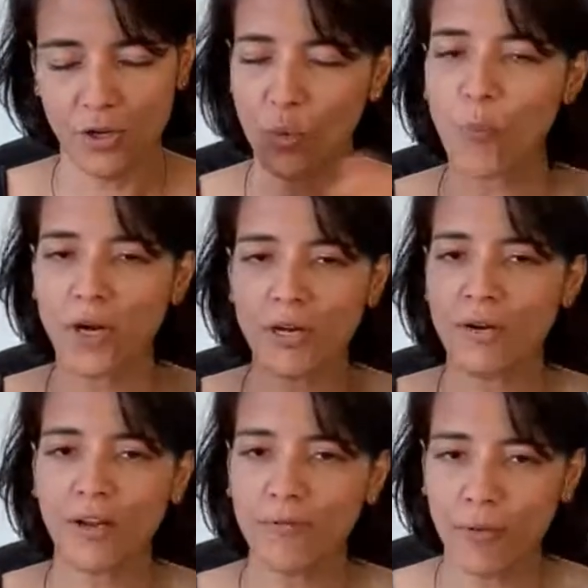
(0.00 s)
No point
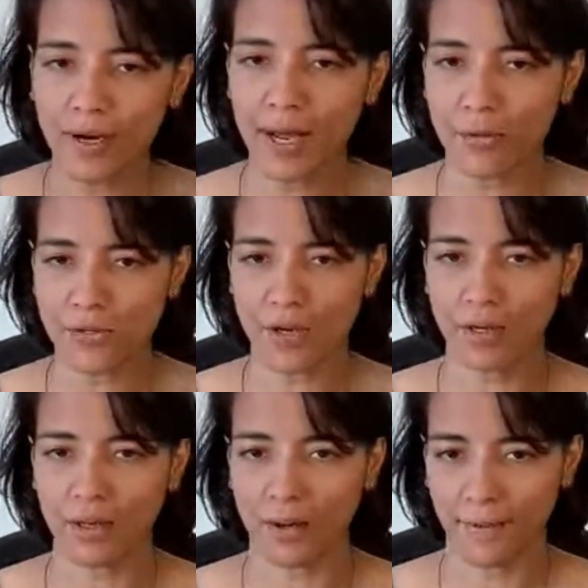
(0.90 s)
looking for it
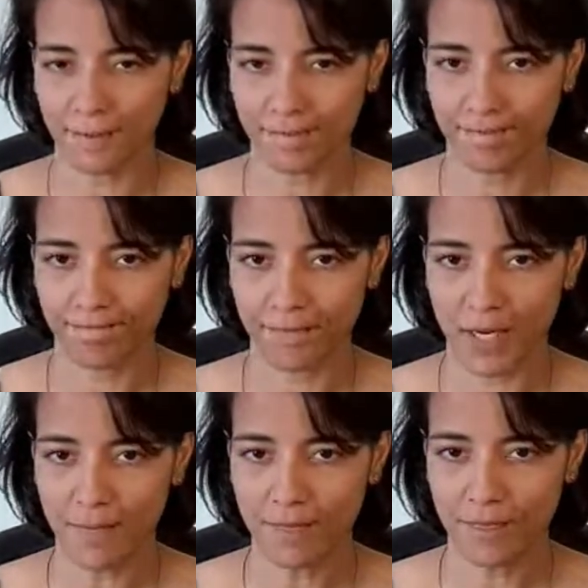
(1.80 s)
outside there.
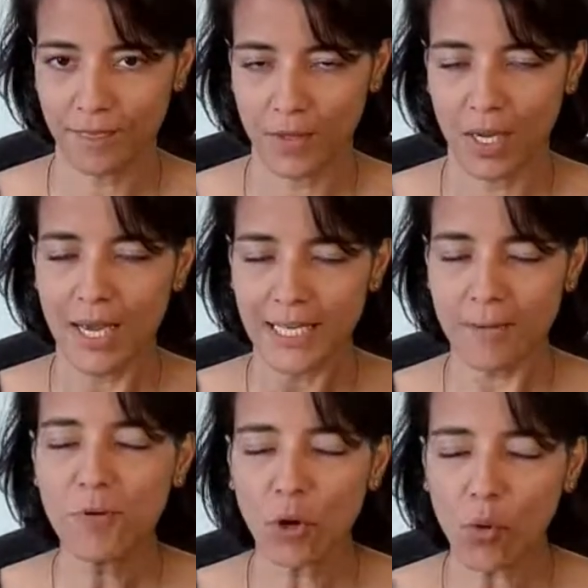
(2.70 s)
Yeah.
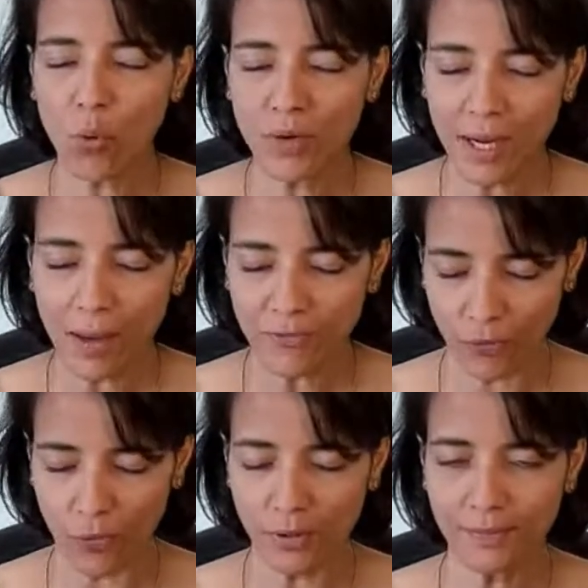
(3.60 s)
Keep your own cup
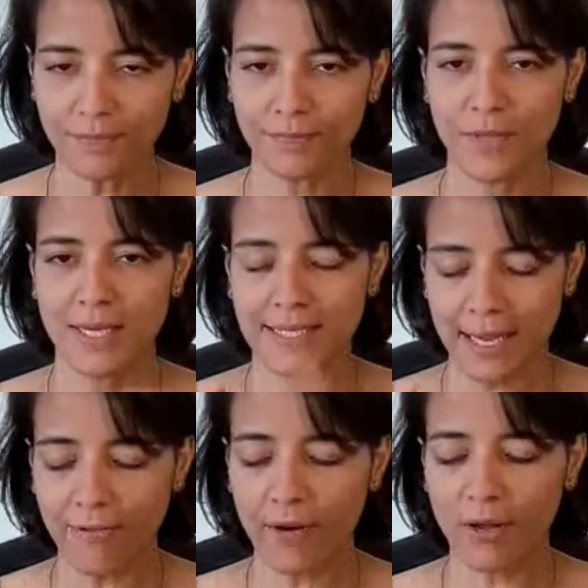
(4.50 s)
full.
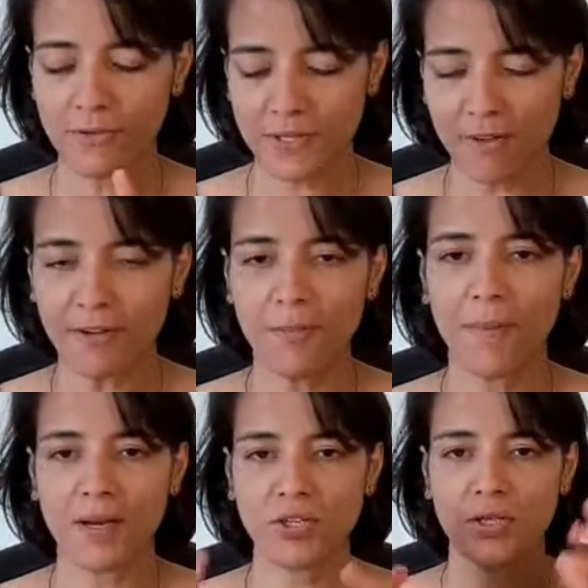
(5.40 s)
Self-love,
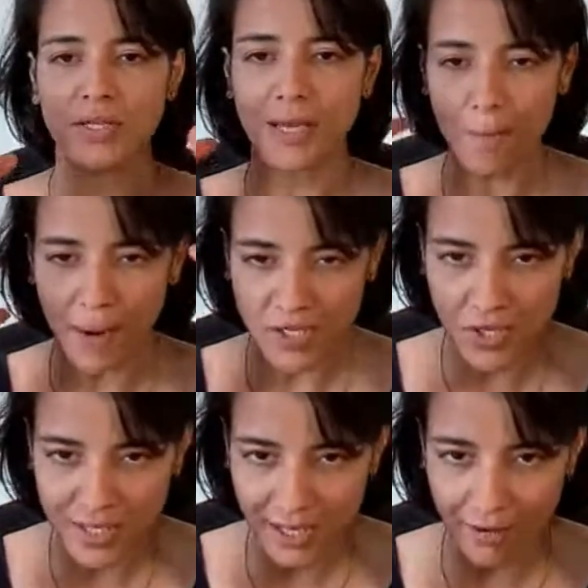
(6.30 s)
self-compassion,
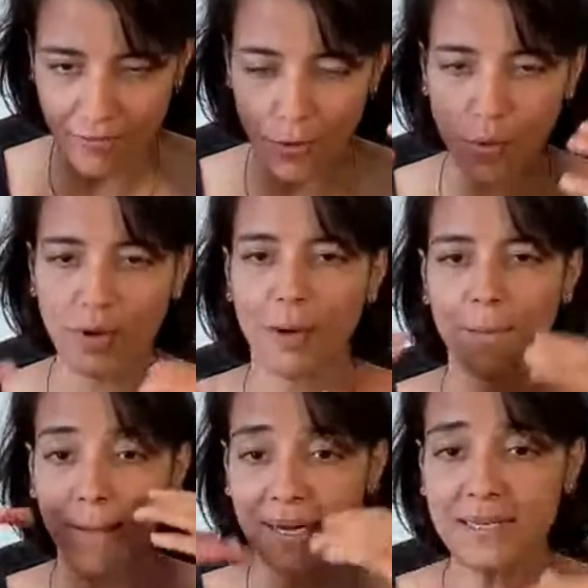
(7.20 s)
compassionate self-talk
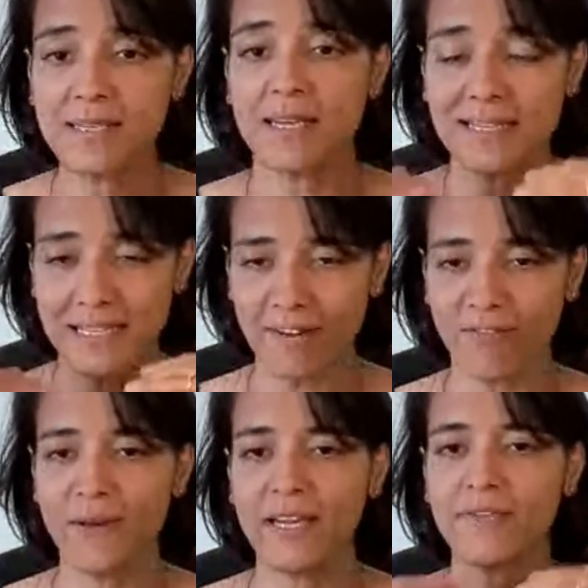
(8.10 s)
builds
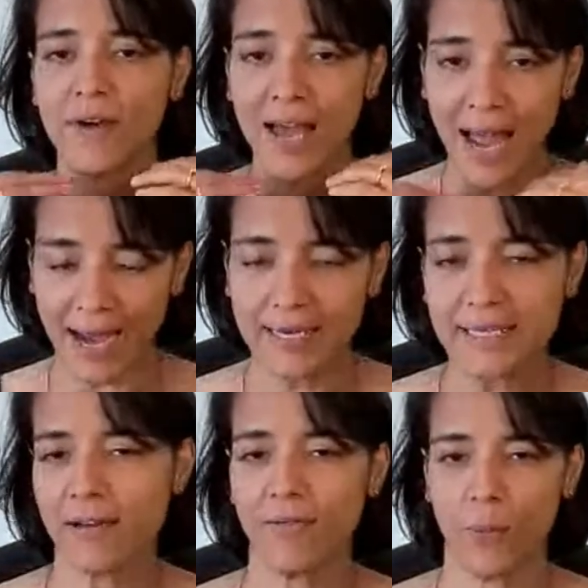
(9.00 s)
self-belief and
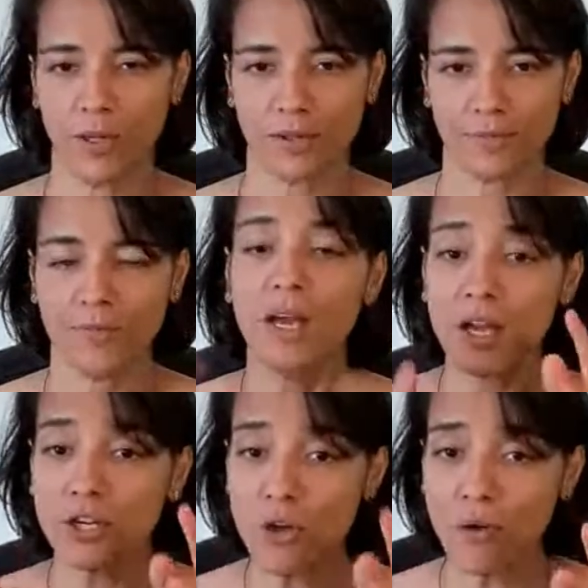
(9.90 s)
self-worth.
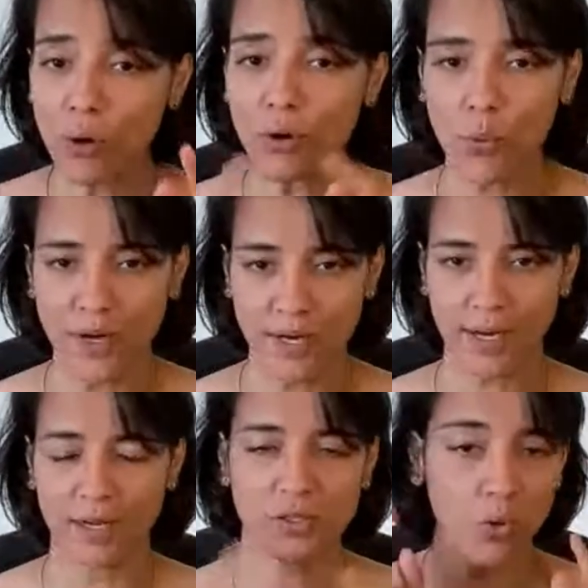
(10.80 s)
You have got what it
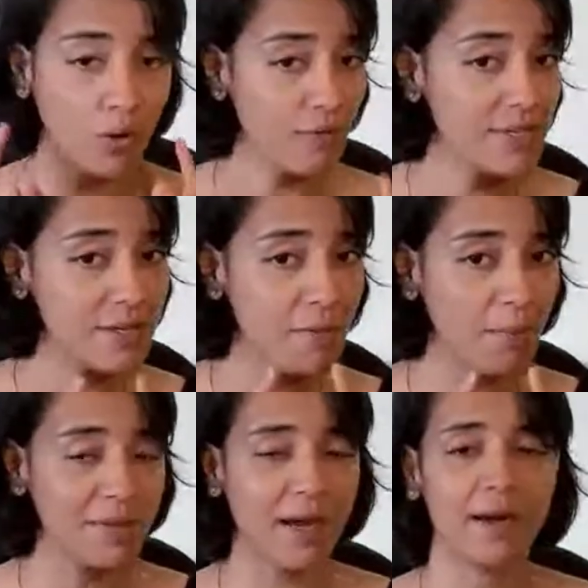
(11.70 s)
takes. Always
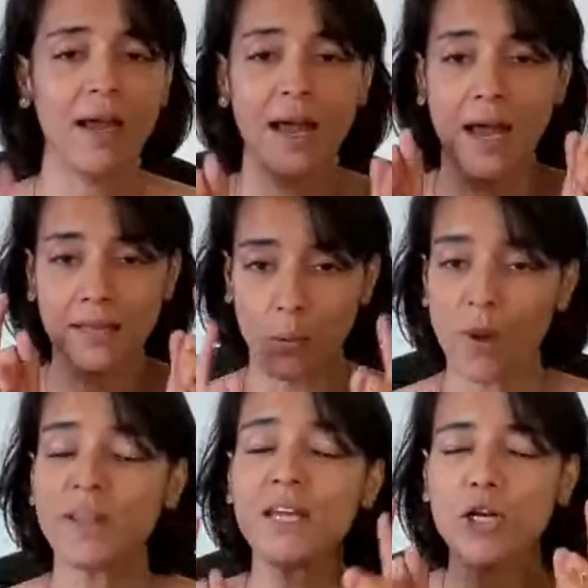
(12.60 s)
remember that. The
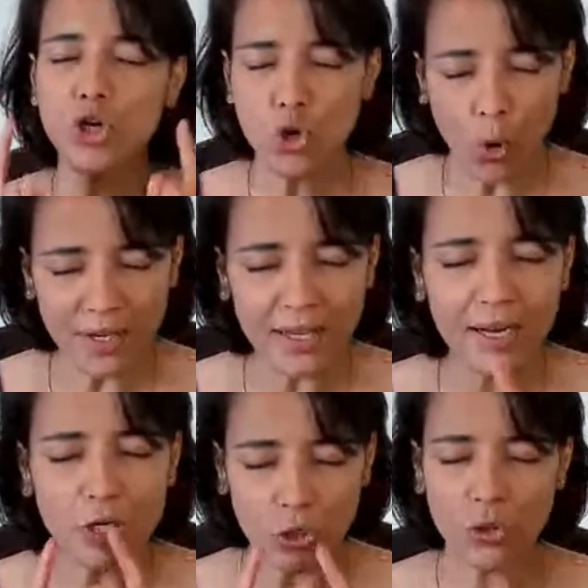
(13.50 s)
one thing not
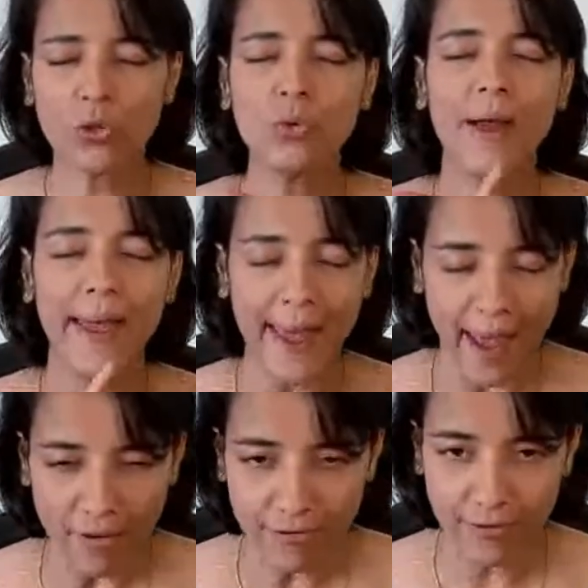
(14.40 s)
to do
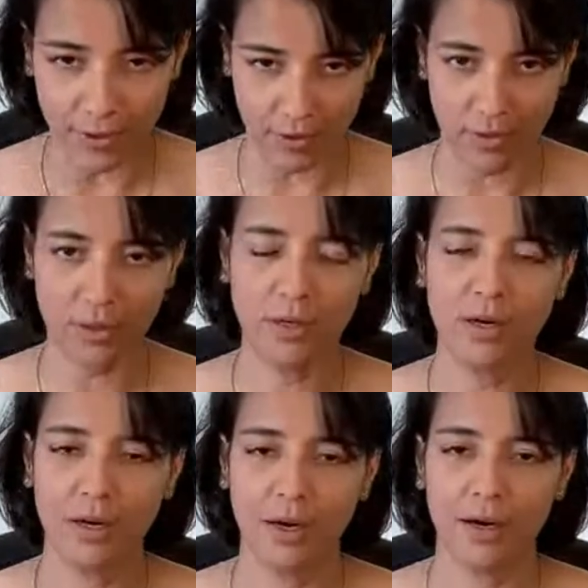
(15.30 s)
ever
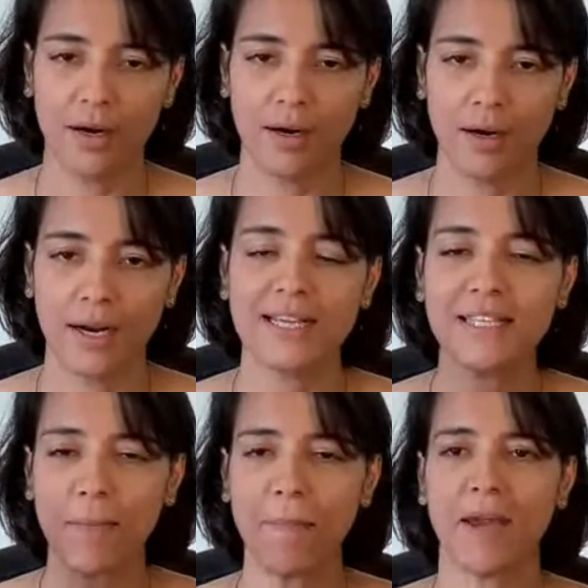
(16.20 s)

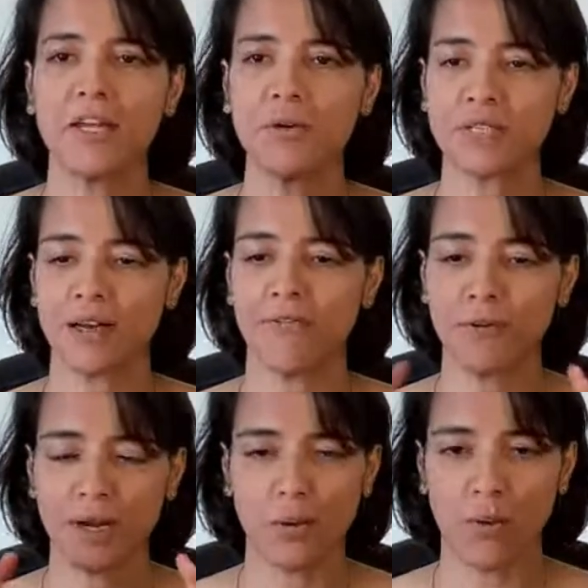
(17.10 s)
is comparing yourself
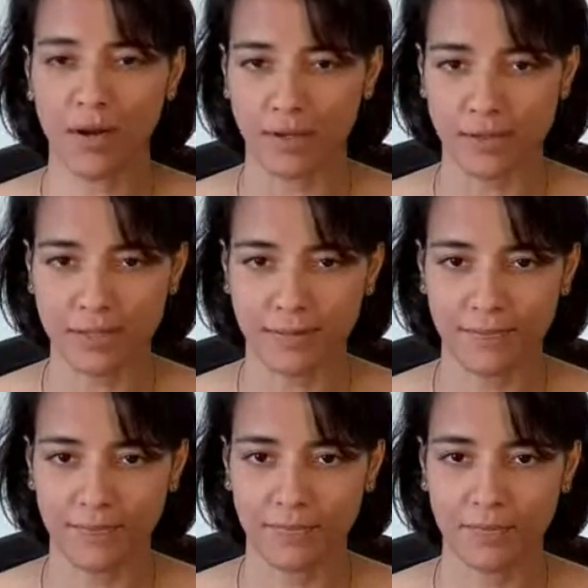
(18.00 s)
to anyone else.
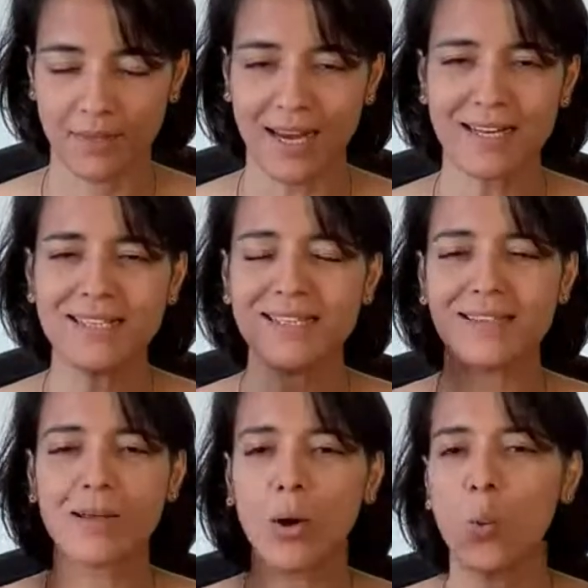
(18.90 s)
That is
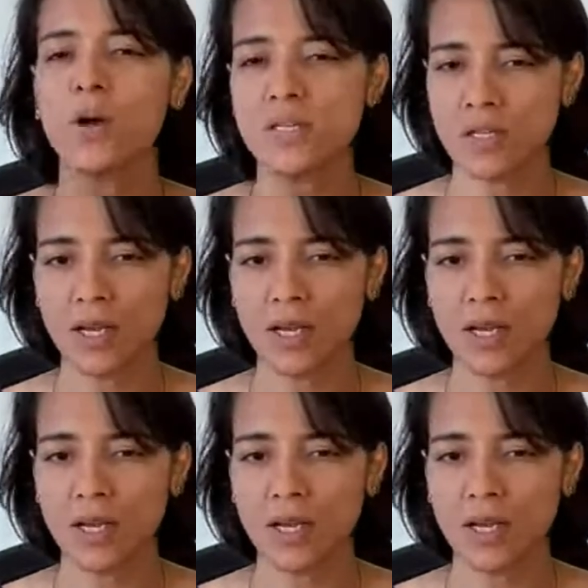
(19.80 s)
the worst